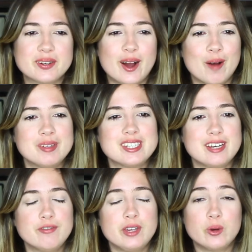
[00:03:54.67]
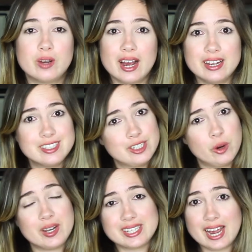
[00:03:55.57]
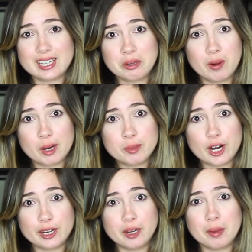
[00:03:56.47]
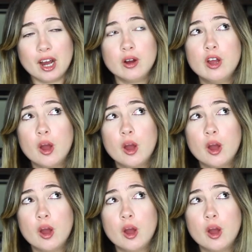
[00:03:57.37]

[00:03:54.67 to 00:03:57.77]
comments if you guys know exactly what I'm talking about.